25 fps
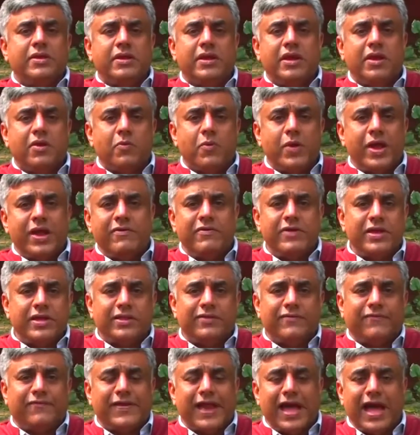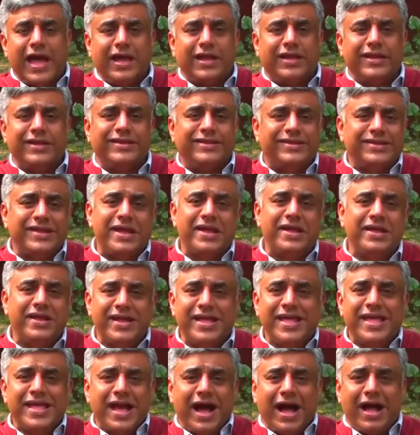you know, waving the flag and
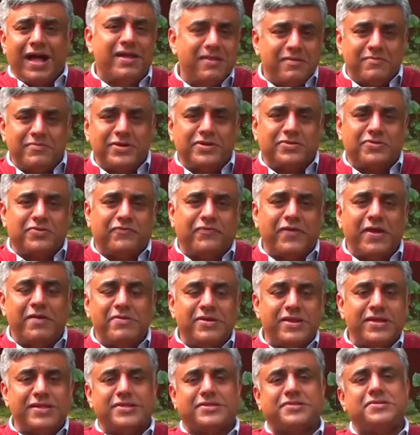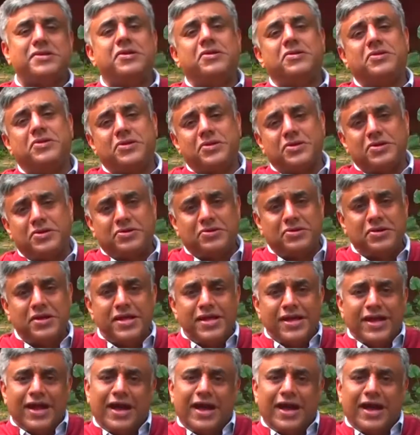saying, I am a true feminist. No.